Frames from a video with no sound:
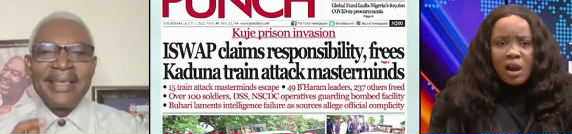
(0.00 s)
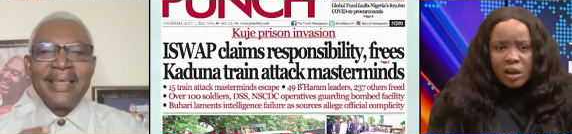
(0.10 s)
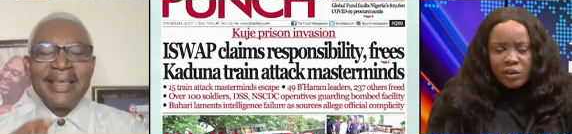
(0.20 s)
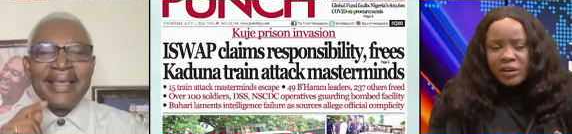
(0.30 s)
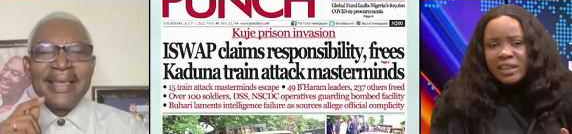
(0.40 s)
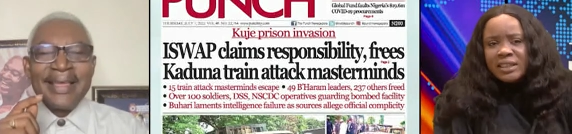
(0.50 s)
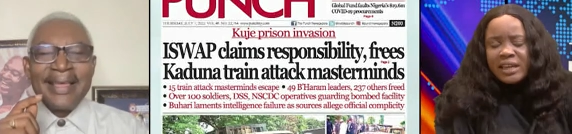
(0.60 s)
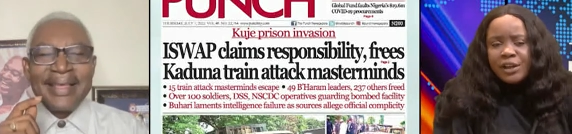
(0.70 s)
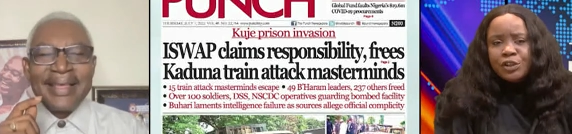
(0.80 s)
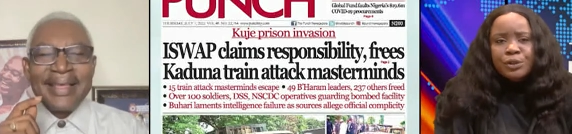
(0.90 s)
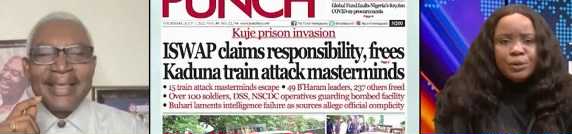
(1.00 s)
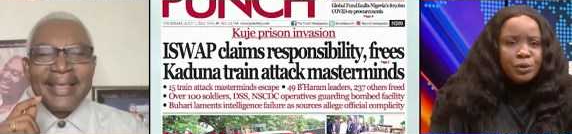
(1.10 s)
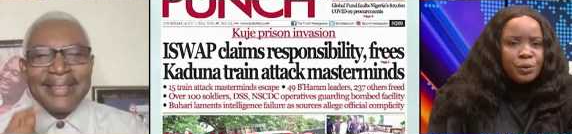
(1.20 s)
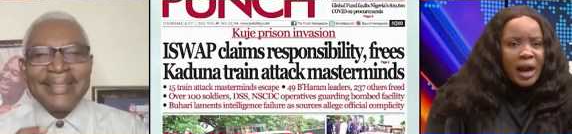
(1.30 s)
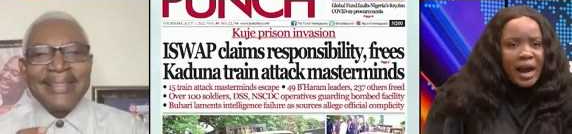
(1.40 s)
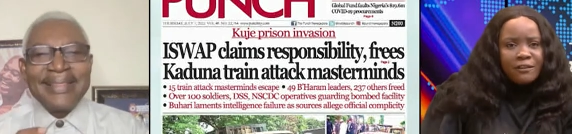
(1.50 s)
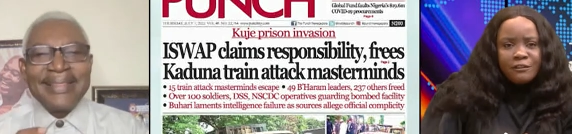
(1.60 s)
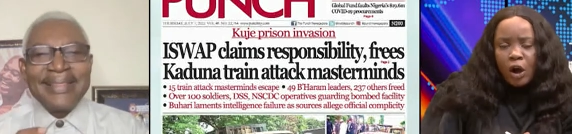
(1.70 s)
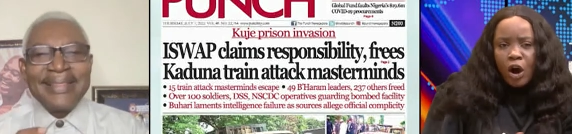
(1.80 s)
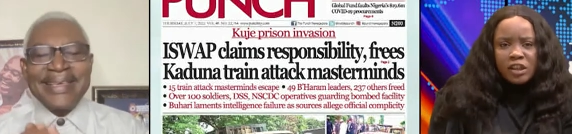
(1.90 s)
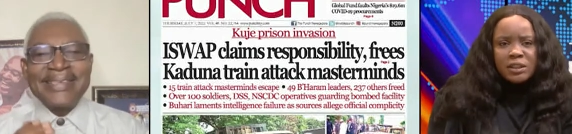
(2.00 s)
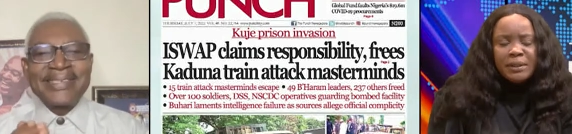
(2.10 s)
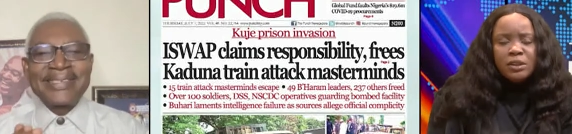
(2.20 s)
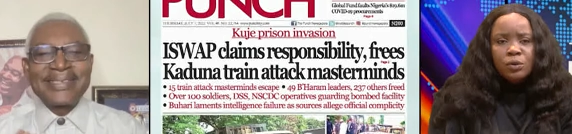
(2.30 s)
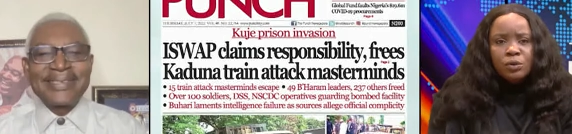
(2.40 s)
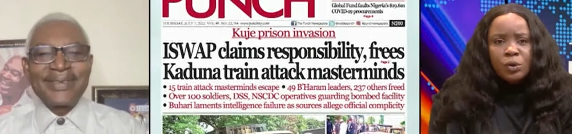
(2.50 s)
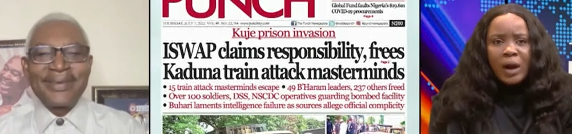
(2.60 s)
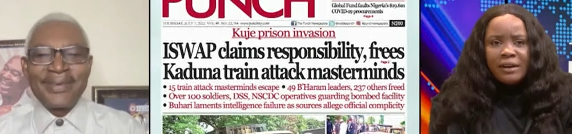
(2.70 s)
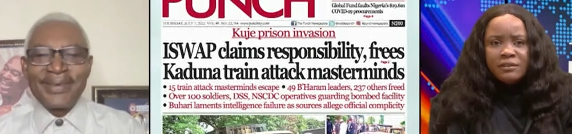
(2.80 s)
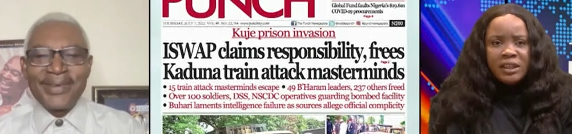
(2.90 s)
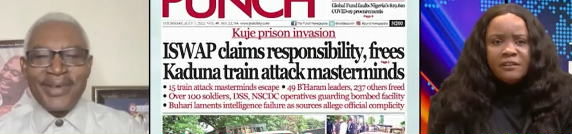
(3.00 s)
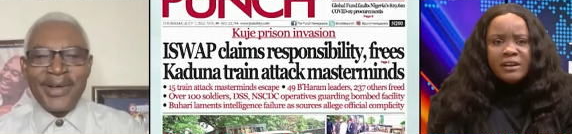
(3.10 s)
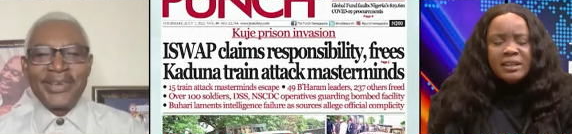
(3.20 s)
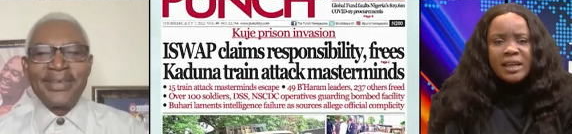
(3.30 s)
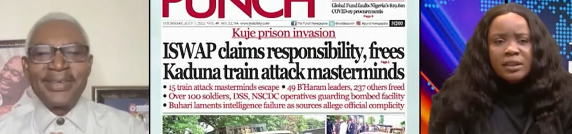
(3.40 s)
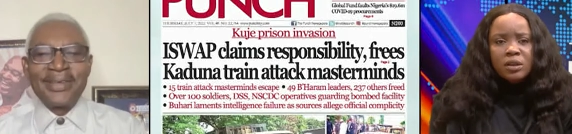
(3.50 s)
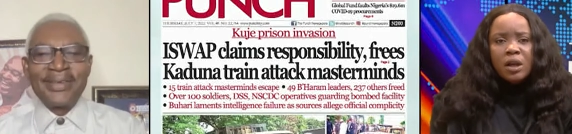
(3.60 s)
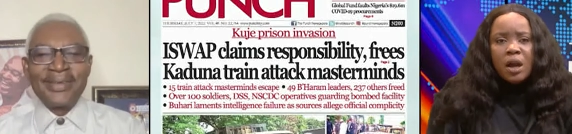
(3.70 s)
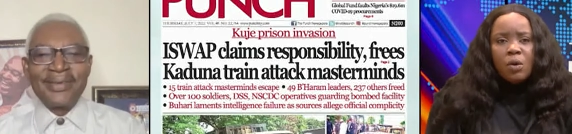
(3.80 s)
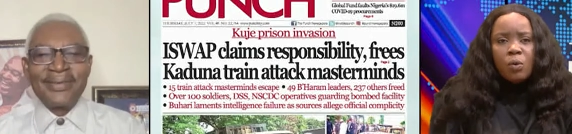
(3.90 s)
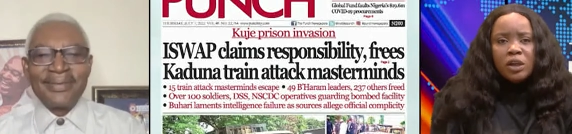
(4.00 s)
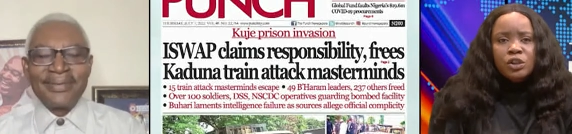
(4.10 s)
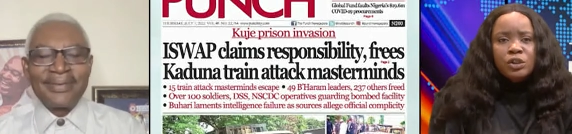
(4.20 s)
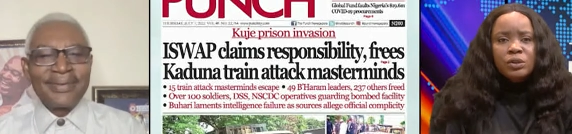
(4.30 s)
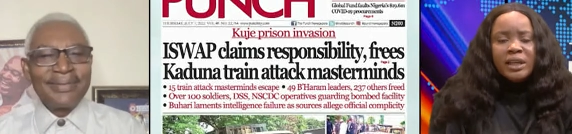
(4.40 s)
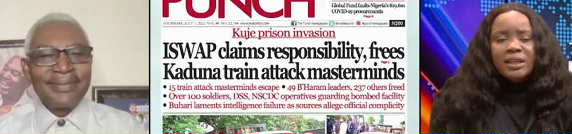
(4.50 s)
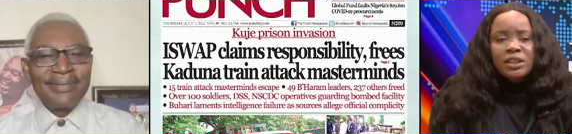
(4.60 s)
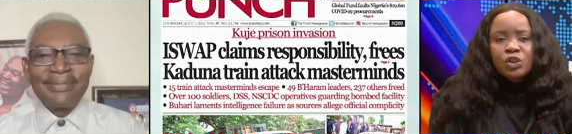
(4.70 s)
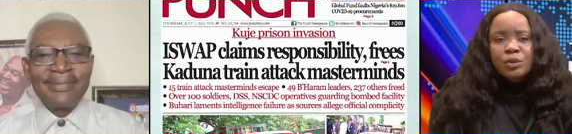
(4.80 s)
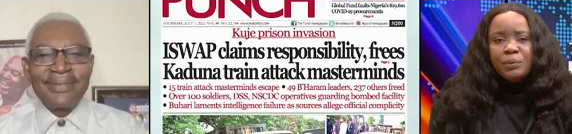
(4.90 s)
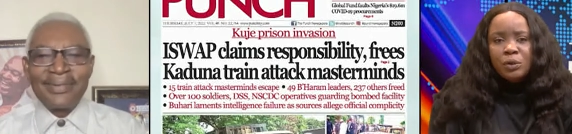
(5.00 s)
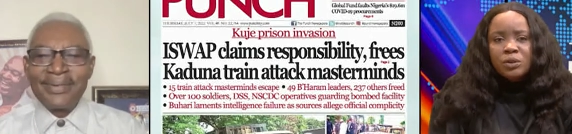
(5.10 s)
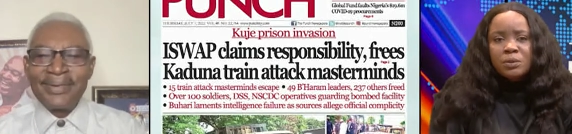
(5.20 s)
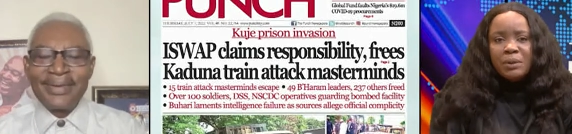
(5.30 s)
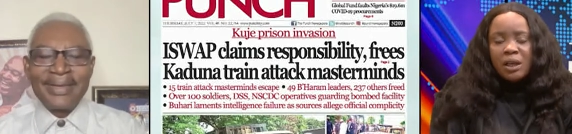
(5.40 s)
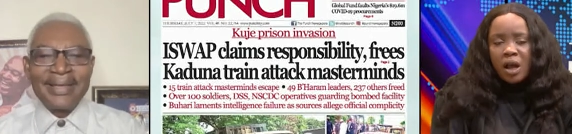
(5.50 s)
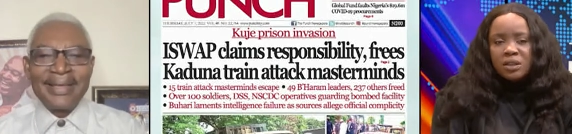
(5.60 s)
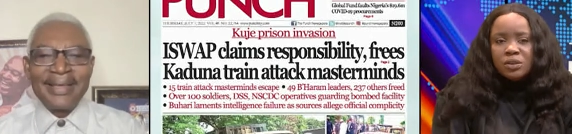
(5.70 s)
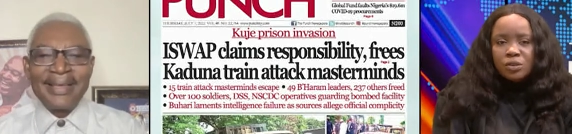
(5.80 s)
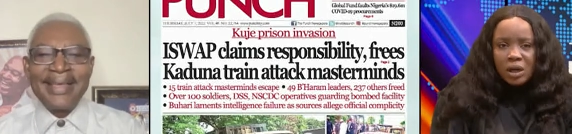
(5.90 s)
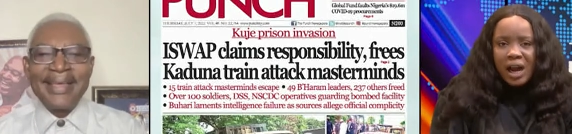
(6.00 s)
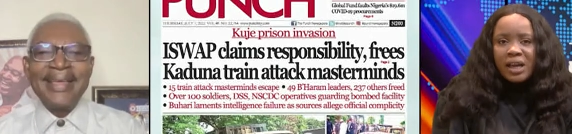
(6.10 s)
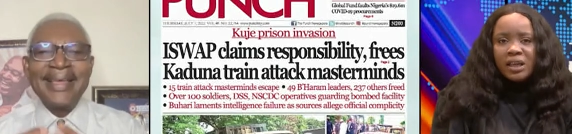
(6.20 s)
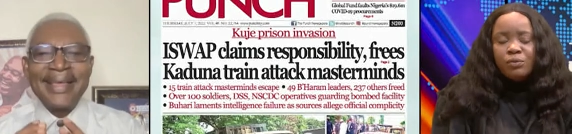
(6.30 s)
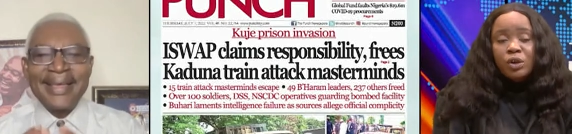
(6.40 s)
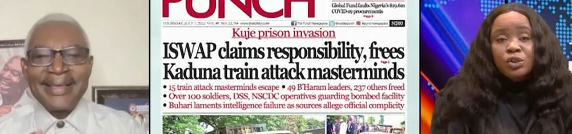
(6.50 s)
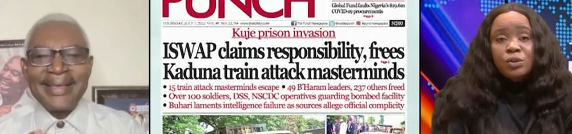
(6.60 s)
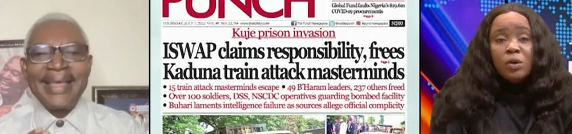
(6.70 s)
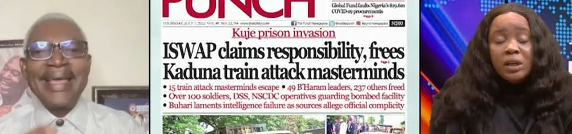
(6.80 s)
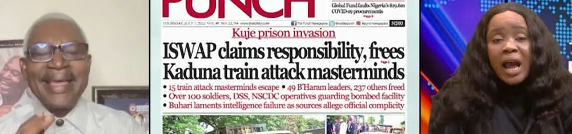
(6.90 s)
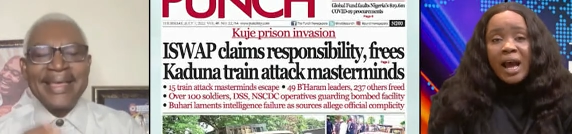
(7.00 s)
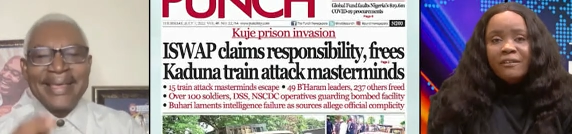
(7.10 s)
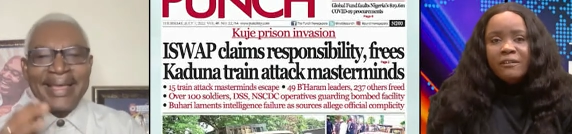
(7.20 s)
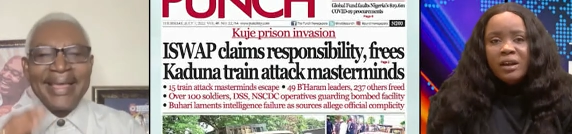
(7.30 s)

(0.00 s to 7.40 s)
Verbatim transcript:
Speaker 1: Residential, you have the hospital, you have different sector. What do you then distribute? Because you can't give what you don't have.